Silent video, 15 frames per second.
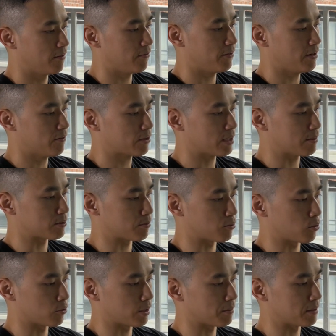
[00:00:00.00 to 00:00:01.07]
favorite types of
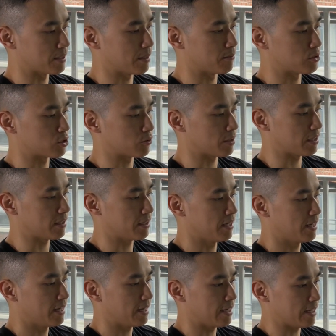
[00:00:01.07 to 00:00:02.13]
program to demonstrate
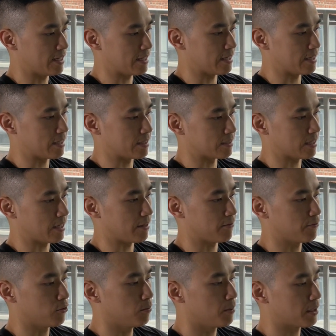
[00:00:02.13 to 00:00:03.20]
is a
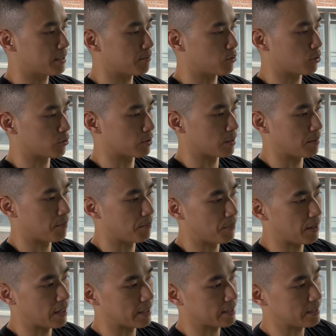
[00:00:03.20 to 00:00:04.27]
full body program
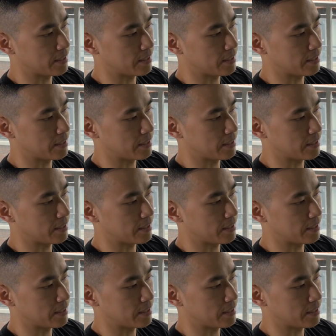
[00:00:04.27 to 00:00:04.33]
by